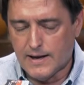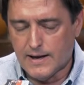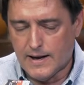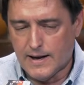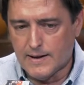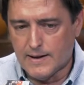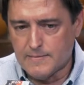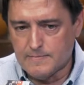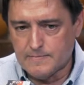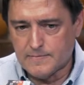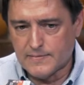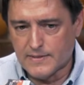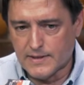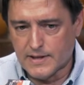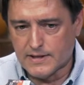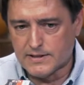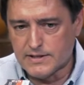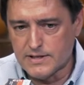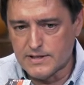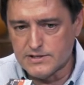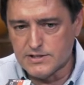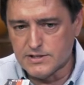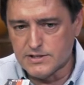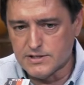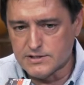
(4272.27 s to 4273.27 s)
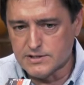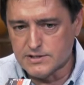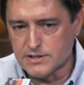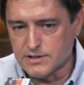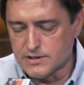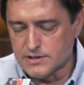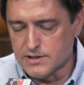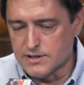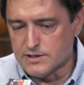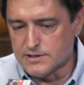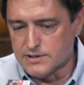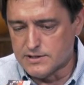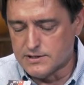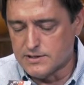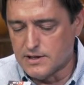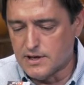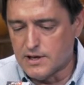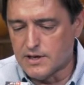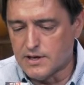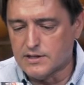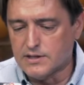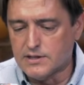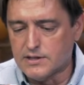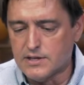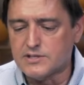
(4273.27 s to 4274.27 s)
um, that this, is, this,
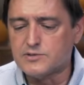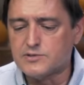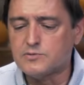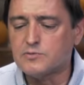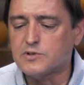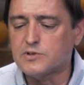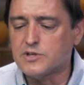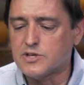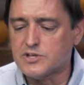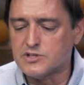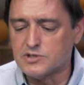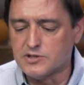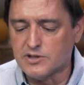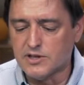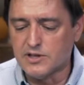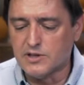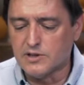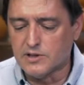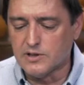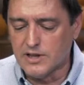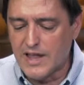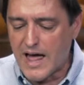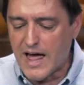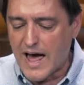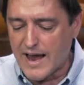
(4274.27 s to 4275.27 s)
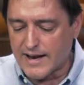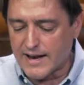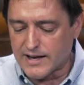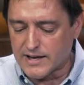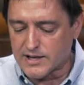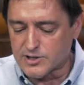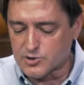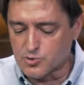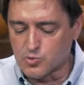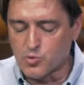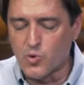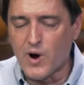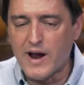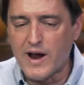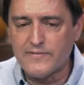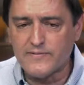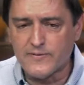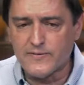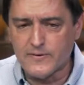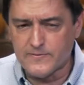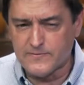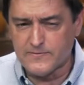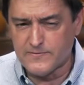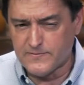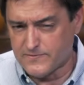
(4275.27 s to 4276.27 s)
this, this light is
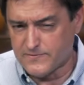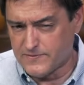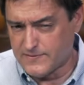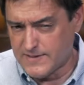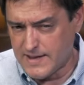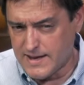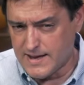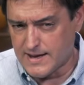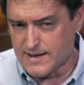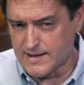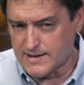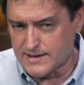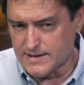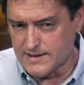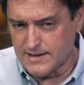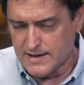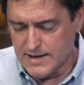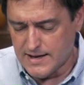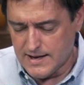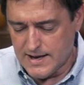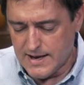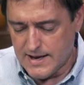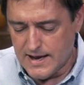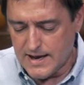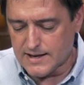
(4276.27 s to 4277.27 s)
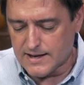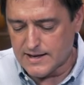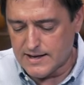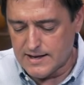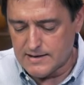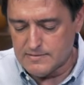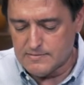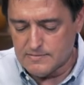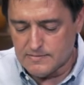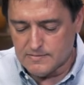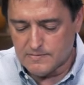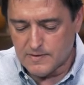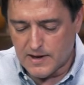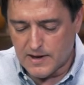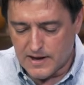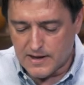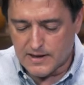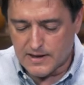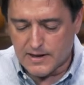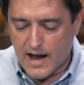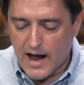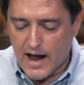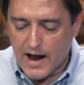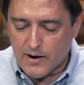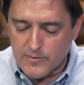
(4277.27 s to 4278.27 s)
wafer thin. It can,
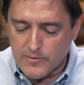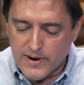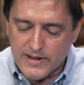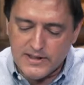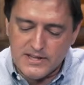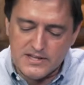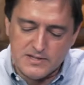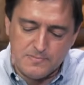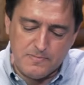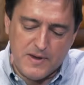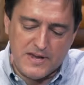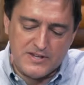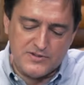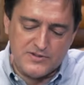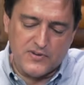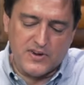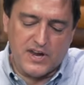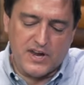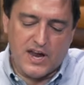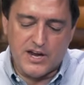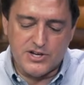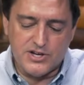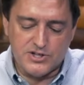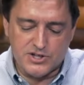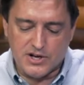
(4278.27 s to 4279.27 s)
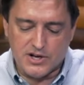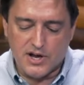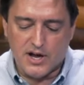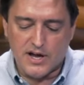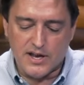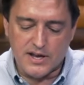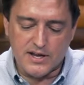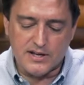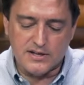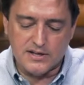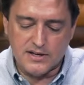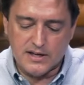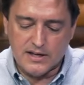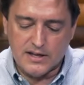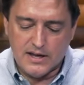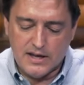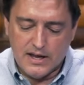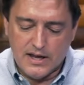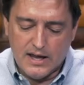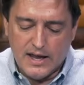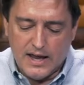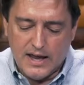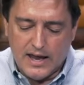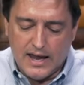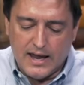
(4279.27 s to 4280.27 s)
I read the specification on it,
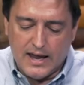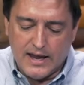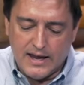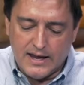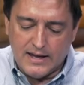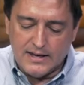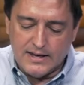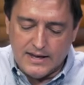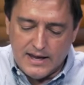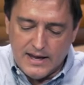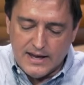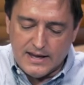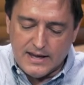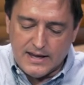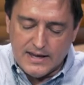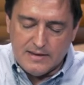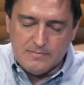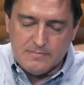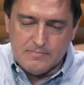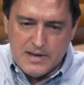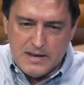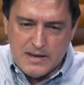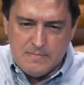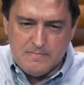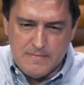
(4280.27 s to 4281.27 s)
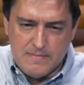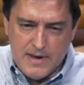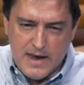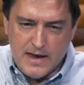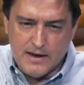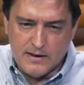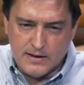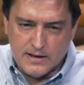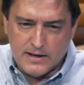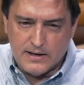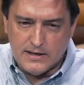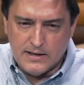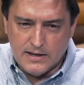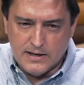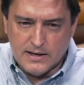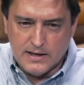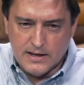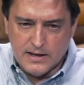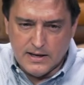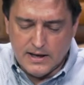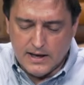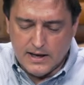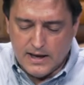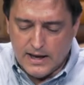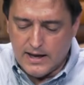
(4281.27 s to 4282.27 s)
and it can be mounted
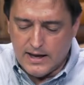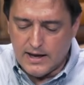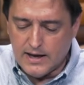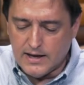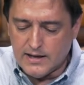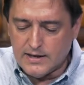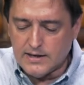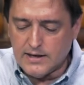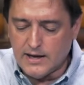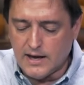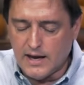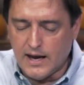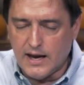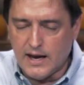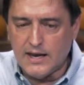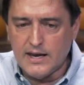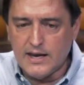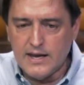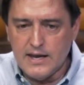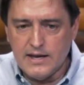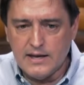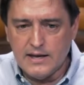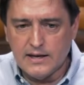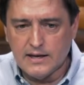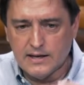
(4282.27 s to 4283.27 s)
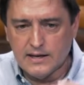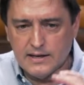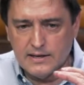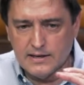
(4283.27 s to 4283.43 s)
in any